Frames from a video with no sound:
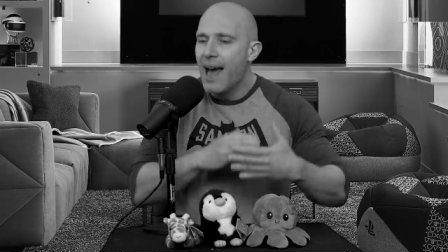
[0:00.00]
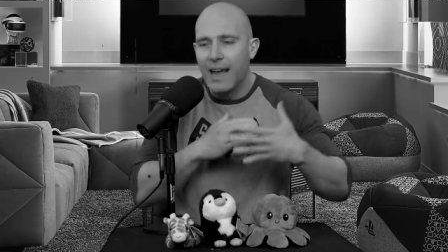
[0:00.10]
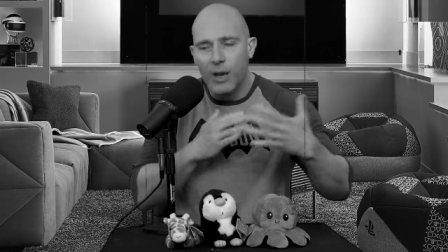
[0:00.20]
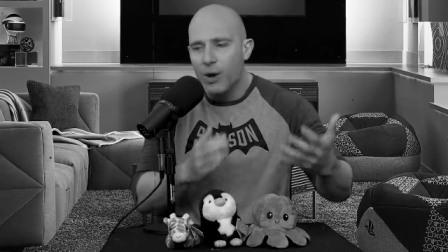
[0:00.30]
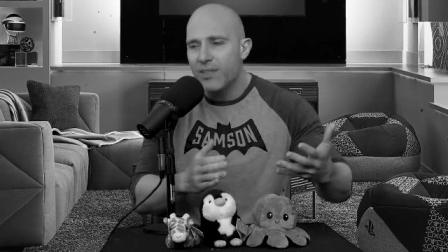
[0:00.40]

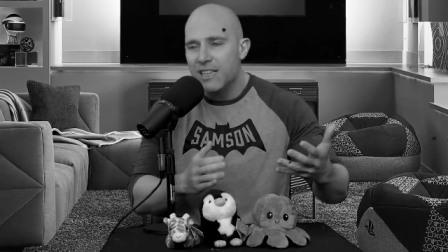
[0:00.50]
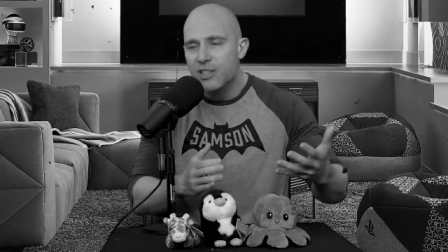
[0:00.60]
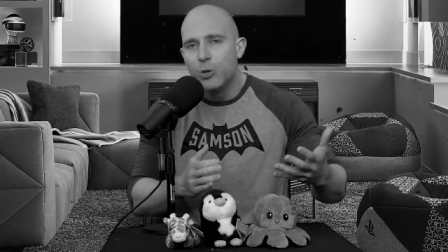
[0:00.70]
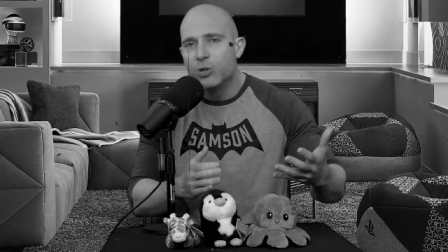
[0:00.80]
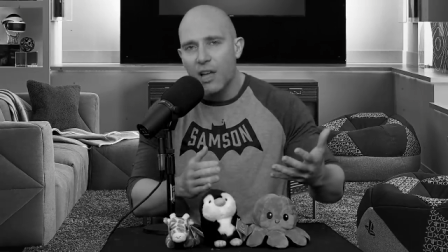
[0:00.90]
a lot of these
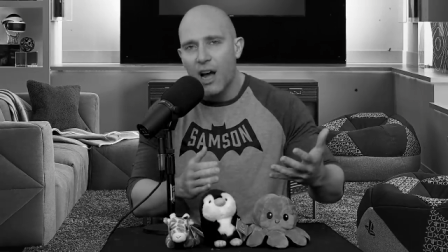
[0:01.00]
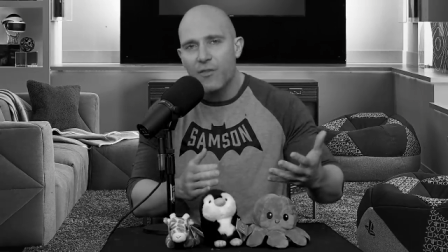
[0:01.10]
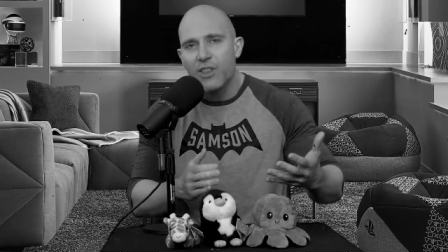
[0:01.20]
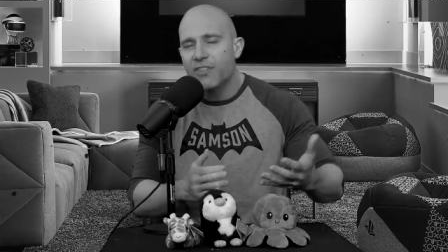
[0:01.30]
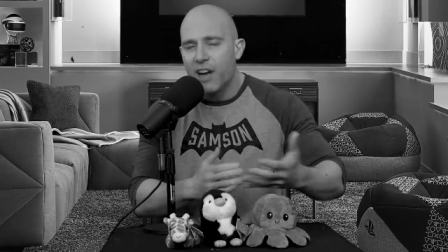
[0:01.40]
new
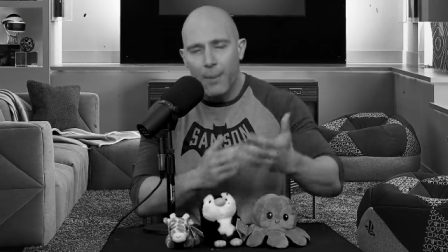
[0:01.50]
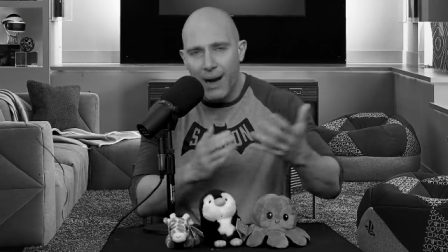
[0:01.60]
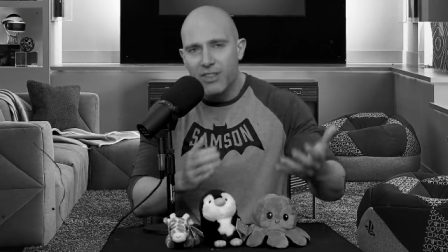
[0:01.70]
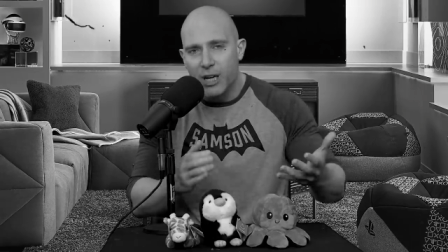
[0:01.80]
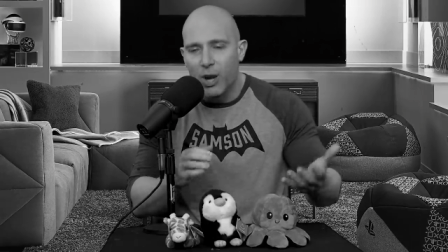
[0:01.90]
stuff that have come out
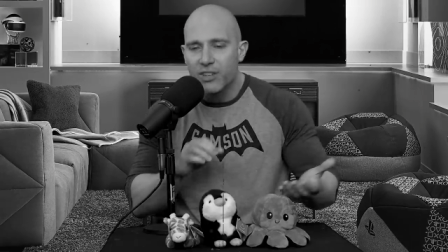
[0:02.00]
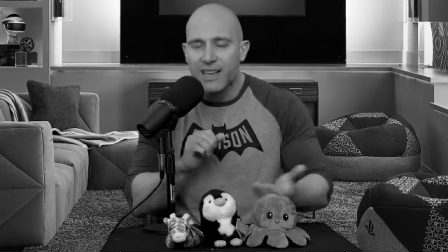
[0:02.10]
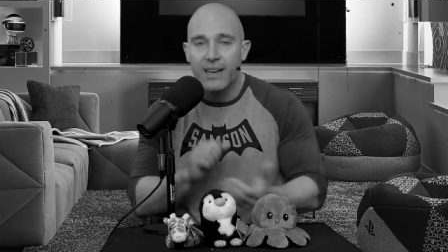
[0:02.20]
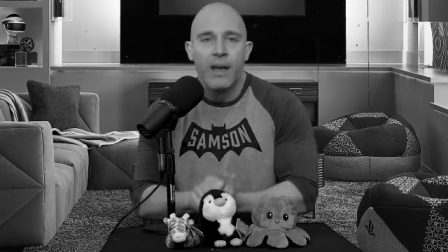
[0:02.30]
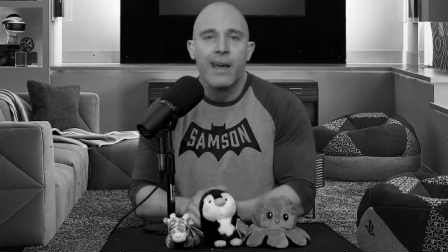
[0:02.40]
of the
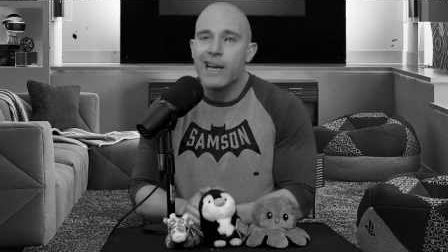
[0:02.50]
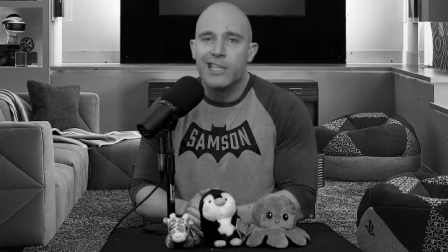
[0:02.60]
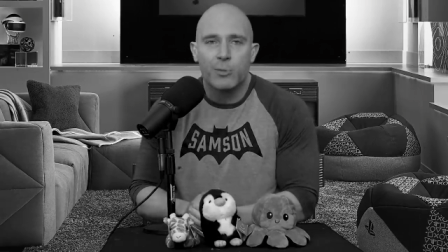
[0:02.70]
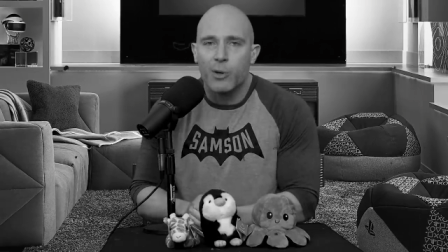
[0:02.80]
closet is just